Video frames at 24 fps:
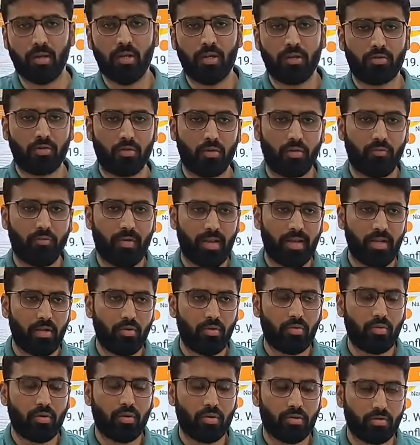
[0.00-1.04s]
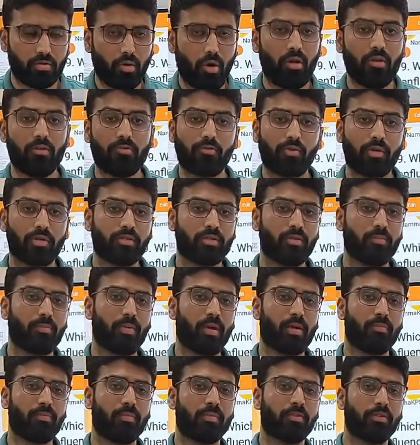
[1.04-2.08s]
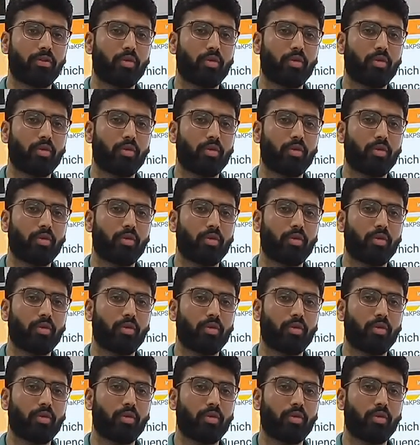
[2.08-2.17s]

So when you solve question papers,